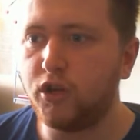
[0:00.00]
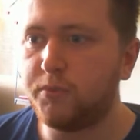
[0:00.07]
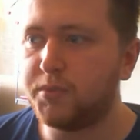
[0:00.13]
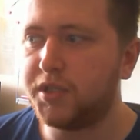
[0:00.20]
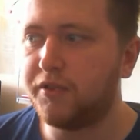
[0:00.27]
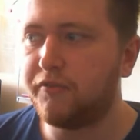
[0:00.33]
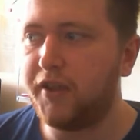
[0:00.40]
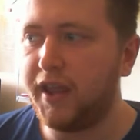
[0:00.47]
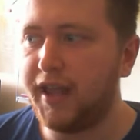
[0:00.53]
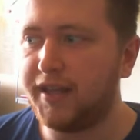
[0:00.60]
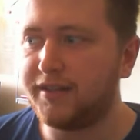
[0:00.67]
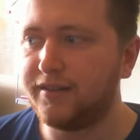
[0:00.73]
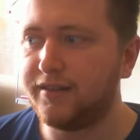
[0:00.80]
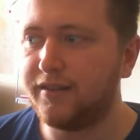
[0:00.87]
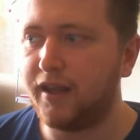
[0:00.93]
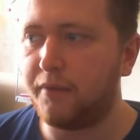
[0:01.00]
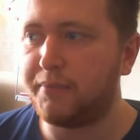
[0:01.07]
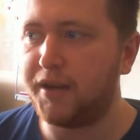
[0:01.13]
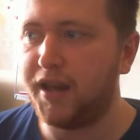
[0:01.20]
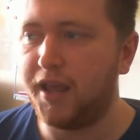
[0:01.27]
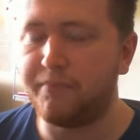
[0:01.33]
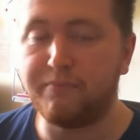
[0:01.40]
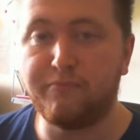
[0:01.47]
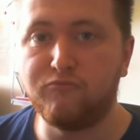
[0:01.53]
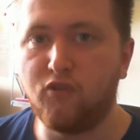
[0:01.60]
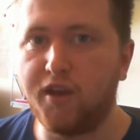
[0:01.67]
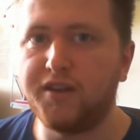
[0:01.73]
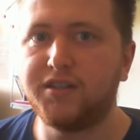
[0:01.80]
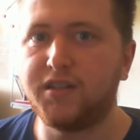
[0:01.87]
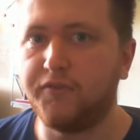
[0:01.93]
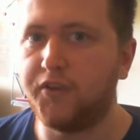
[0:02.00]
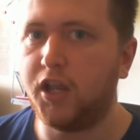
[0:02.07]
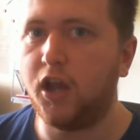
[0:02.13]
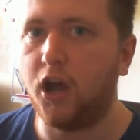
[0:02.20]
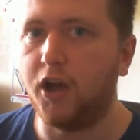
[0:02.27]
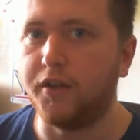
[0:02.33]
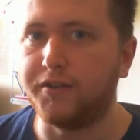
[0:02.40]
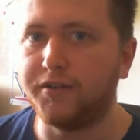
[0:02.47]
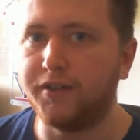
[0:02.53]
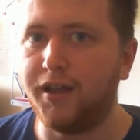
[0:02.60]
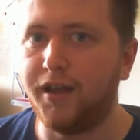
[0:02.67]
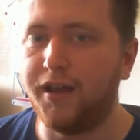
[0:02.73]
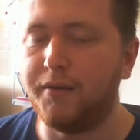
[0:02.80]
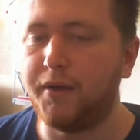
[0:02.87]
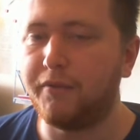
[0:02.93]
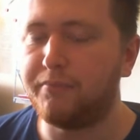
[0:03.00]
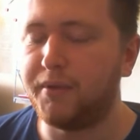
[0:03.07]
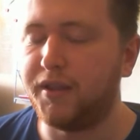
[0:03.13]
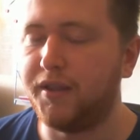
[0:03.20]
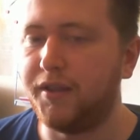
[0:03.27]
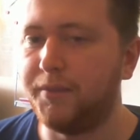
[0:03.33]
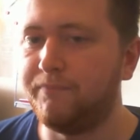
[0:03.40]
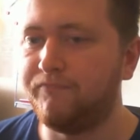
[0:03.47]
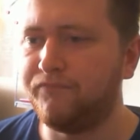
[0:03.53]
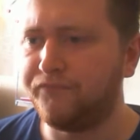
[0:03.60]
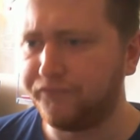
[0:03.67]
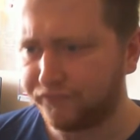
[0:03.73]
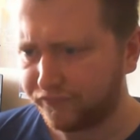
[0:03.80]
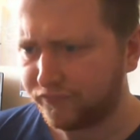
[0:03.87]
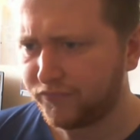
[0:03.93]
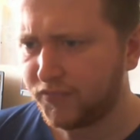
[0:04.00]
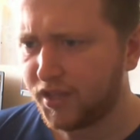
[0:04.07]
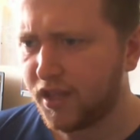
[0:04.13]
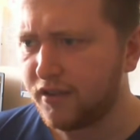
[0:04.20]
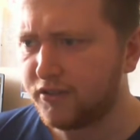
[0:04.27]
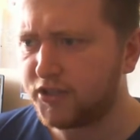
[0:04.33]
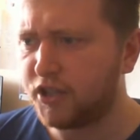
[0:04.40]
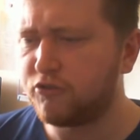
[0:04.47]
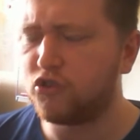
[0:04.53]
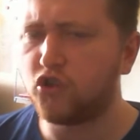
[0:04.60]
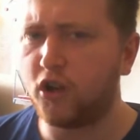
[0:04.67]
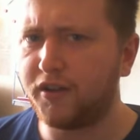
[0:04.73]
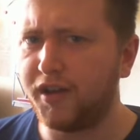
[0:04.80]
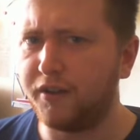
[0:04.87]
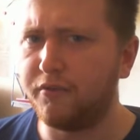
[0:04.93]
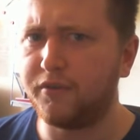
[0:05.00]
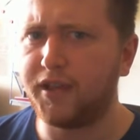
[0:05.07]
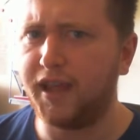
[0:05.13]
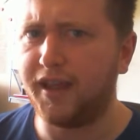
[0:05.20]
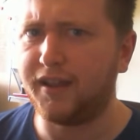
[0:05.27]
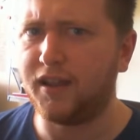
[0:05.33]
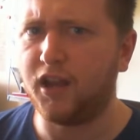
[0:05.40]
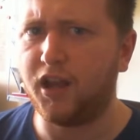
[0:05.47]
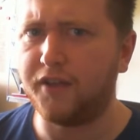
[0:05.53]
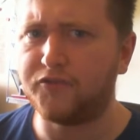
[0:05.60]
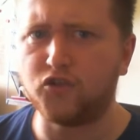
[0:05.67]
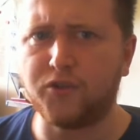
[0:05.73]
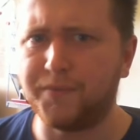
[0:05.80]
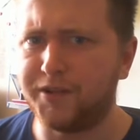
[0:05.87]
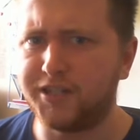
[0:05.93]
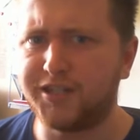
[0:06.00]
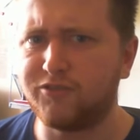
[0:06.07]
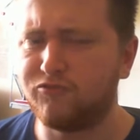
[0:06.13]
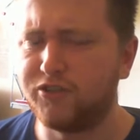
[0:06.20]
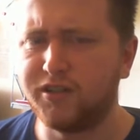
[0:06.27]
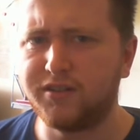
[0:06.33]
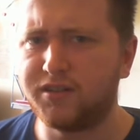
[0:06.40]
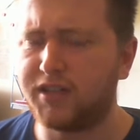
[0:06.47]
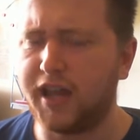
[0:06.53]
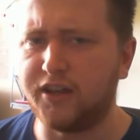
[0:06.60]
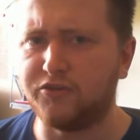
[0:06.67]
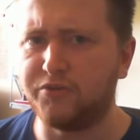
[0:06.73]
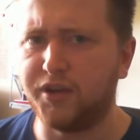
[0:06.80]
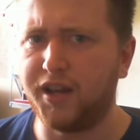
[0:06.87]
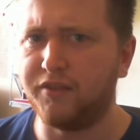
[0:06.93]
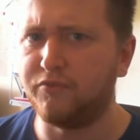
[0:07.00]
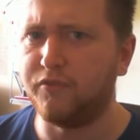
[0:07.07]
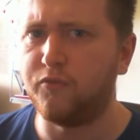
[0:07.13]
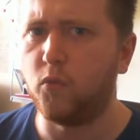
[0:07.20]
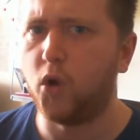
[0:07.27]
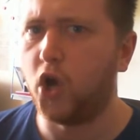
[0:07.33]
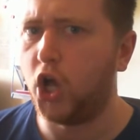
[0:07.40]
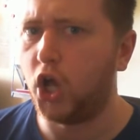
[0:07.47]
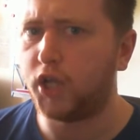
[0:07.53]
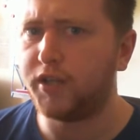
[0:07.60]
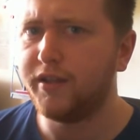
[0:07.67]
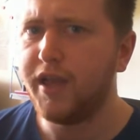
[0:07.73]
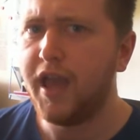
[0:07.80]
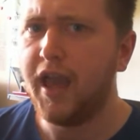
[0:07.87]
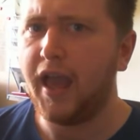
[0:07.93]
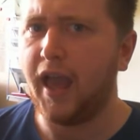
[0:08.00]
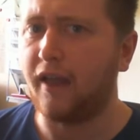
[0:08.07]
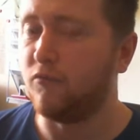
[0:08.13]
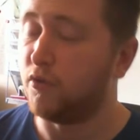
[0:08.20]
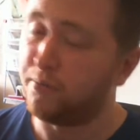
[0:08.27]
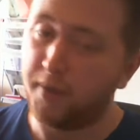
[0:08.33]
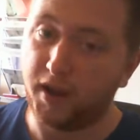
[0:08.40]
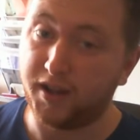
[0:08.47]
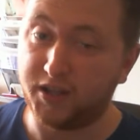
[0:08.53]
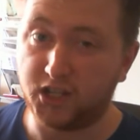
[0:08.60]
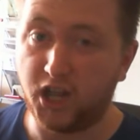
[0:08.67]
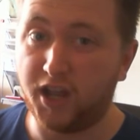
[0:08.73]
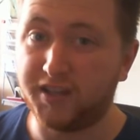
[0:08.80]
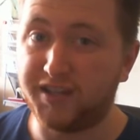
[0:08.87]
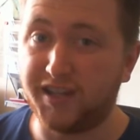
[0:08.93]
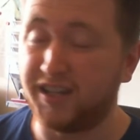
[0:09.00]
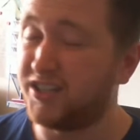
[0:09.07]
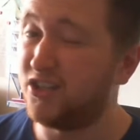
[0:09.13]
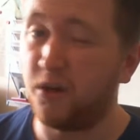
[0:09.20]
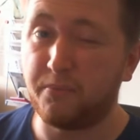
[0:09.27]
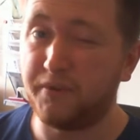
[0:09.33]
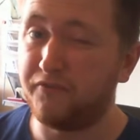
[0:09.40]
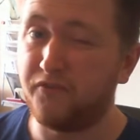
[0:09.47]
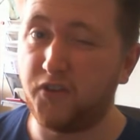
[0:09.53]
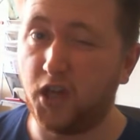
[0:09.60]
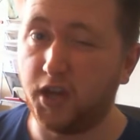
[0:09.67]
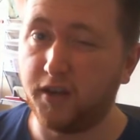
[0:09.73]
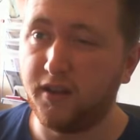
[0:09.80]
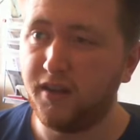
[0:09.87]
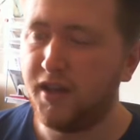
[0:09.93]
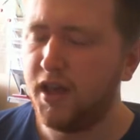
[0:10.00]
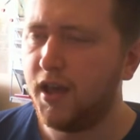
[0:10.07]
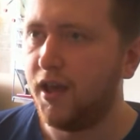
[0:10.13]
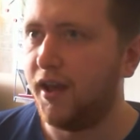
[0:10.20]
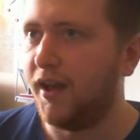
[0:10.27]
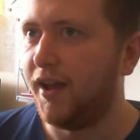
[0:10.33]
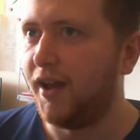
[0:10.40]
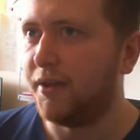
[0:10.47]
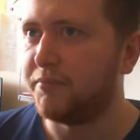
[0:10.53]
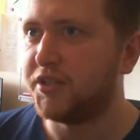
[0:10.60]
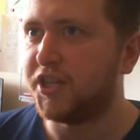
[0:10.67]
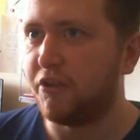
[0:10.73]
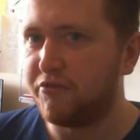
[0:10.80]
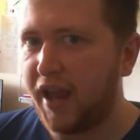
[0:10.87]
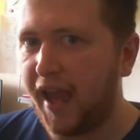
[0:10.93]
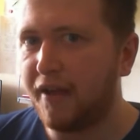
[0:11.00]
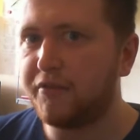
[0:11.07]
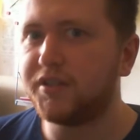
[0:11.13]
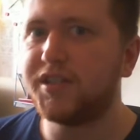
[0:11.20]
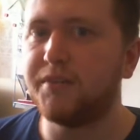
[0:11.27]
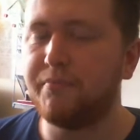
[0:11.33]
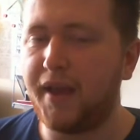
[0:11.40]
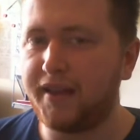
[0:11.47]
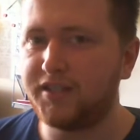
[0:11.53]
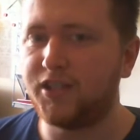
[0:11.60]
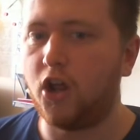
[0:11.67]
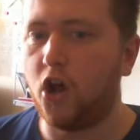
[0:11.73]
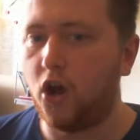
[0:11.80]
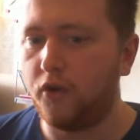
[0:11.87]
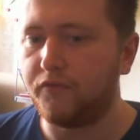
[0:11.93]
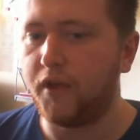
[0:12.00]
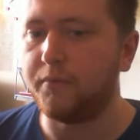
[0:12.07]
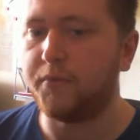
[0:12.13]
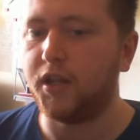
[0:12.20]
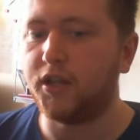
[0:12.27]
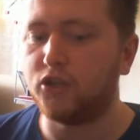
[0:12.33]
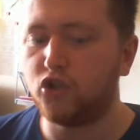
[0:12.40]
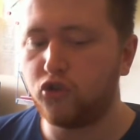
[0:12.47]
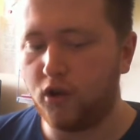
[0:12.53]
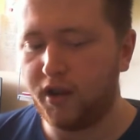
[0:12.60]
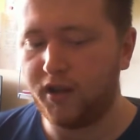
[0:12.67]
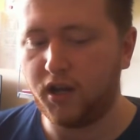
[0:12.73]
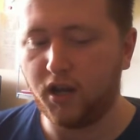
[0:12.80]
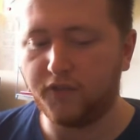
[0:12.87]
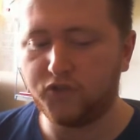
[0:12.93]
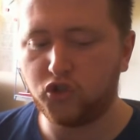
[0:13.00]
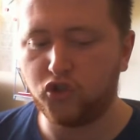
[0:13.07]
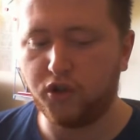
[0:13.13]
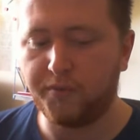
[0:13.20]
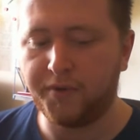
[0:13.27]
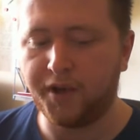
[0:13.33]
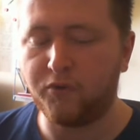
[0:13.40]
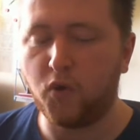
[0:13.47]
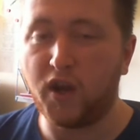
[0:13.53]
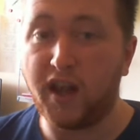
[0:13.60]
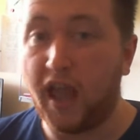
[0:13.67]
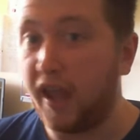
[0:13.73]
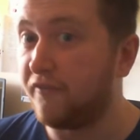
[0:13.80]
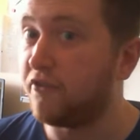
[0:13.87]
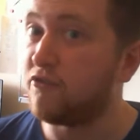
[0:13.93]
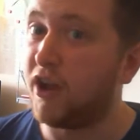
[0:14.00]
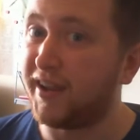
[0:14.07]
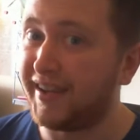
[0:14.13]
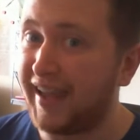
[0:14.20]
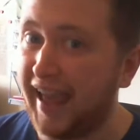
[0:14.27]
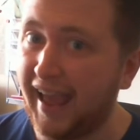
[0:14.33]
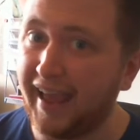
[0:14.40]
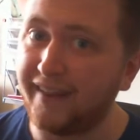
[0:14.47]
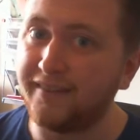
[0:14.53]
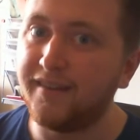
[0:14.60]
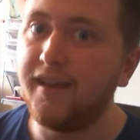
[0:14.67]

have been hit relatively hard. I've been so struggling with getting a live streaming schedule in with work, and with my anxiety, it's not been fun. So now it's a matter of, I'm going to try live streaming whenever I can,